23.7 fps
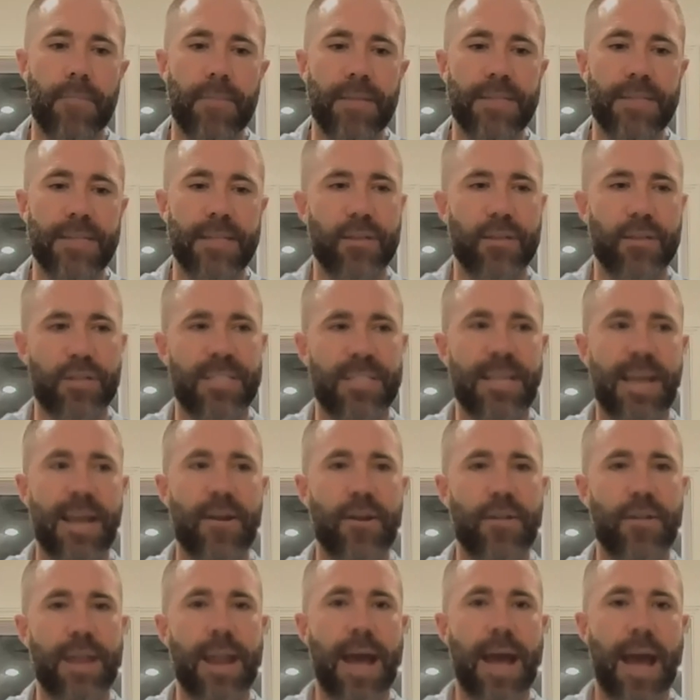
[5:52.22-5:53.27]
said there's a
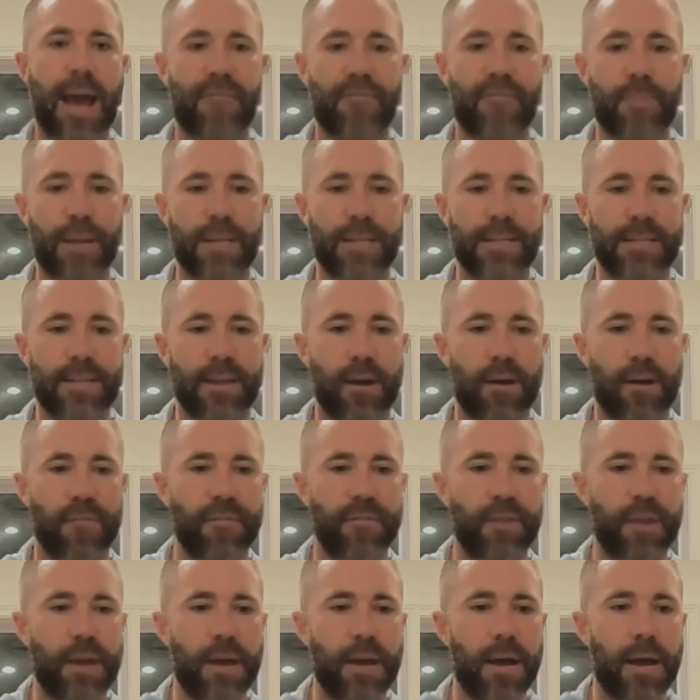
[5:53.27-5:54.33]
standard that I have for
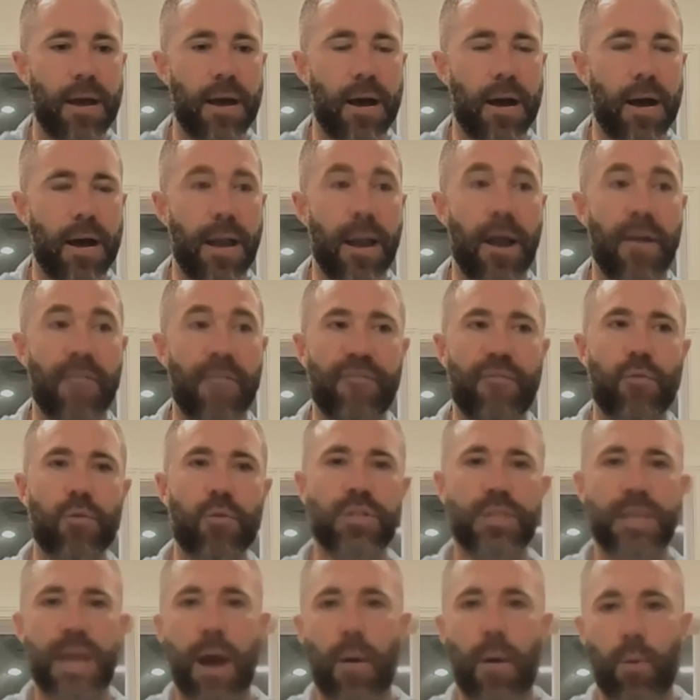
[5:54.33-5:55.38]
myself. And
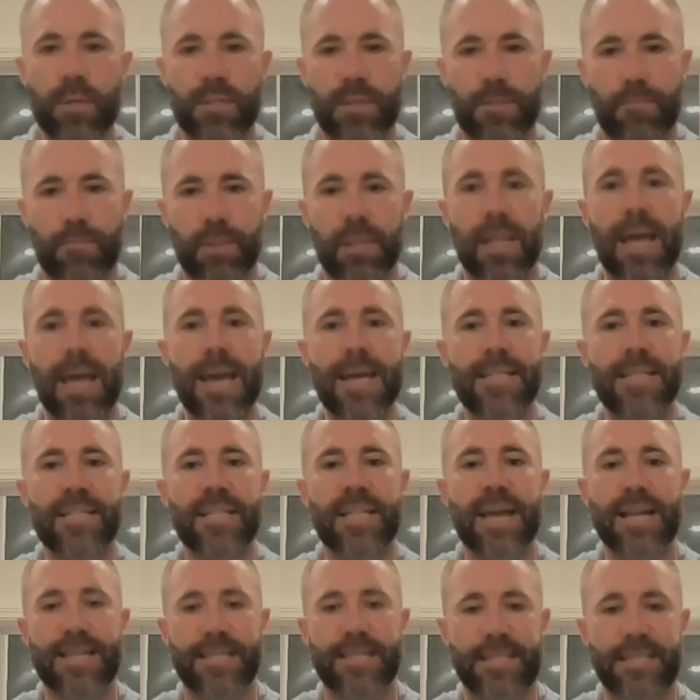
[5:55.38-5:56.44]
unfortunately, I wasn't playing
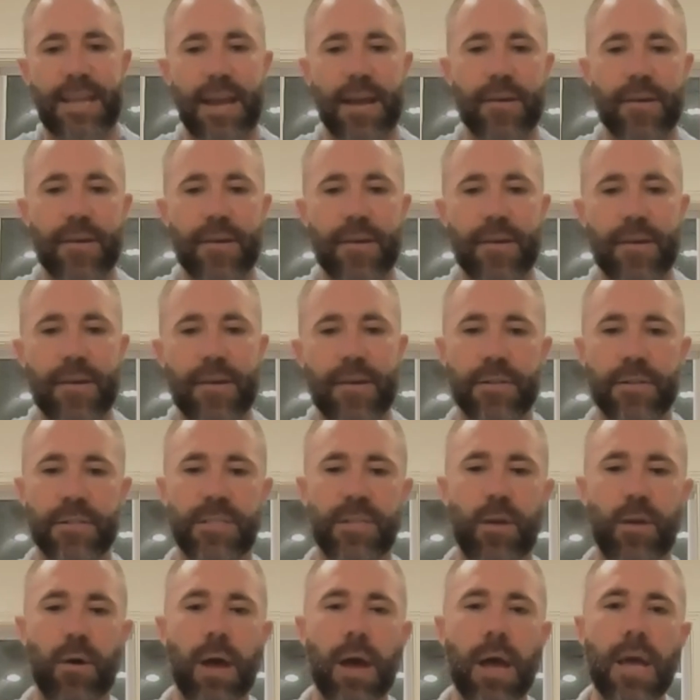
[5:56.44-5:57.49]
to that standard. And so,
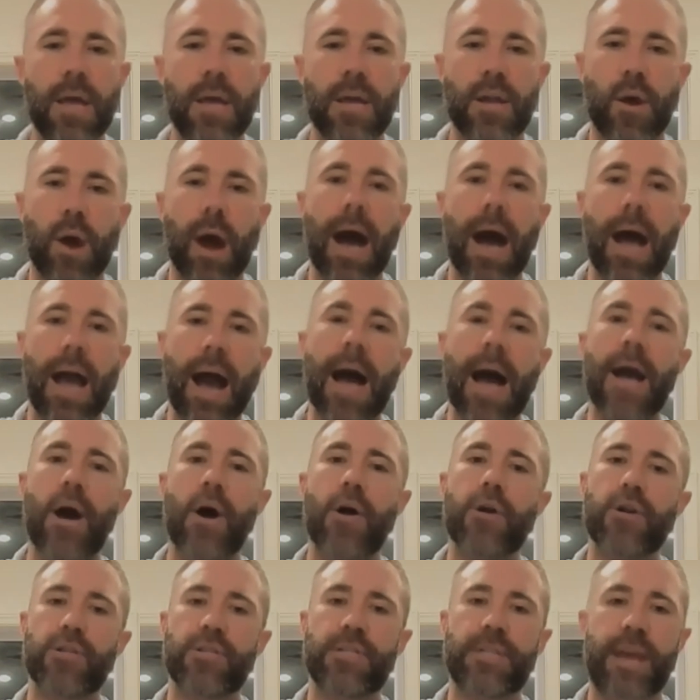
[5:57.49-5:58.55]
I
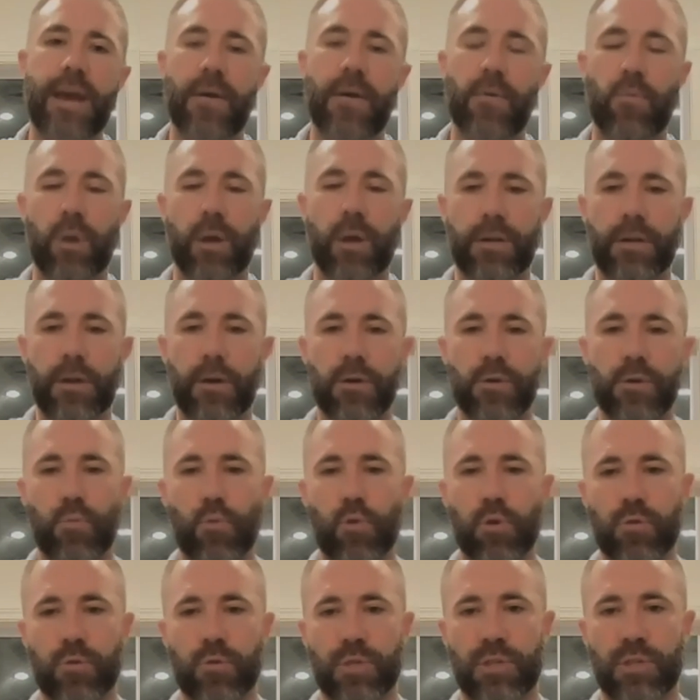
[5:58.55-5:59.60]
understand what Coach
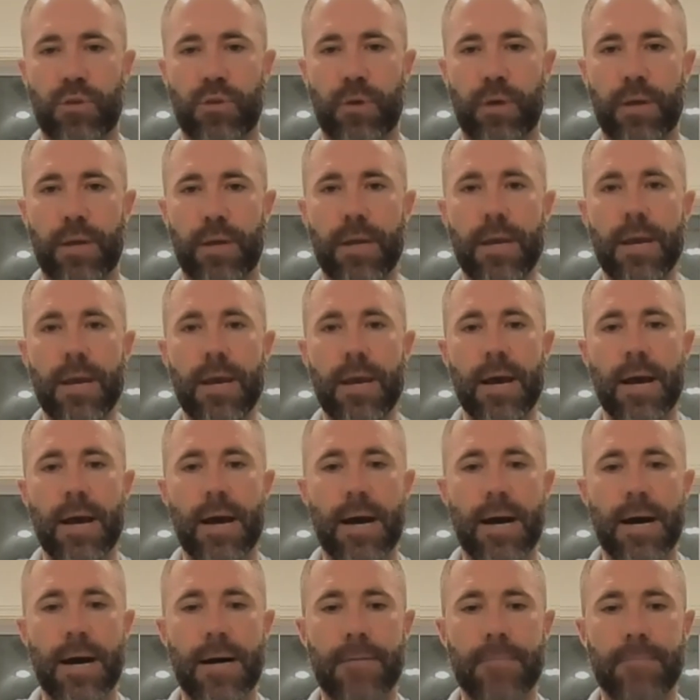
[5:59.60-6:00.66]
Morse was doing.
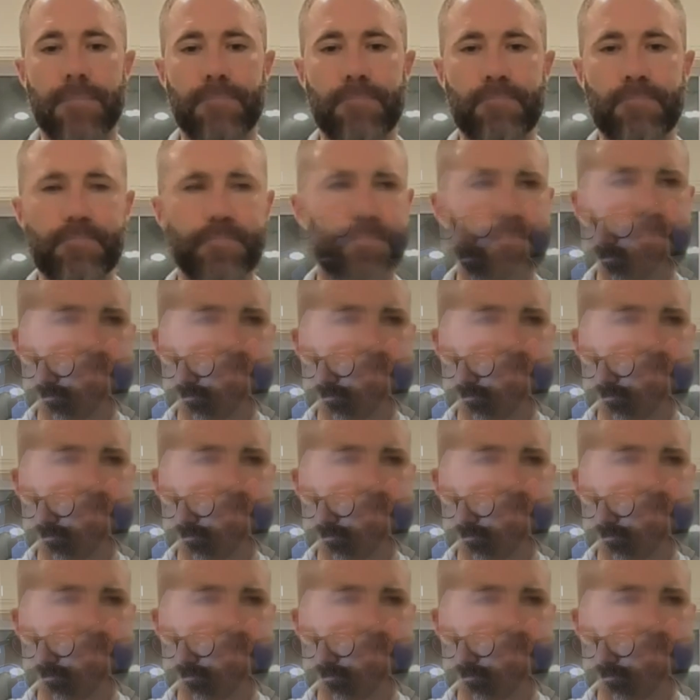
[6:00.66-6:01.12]
Um,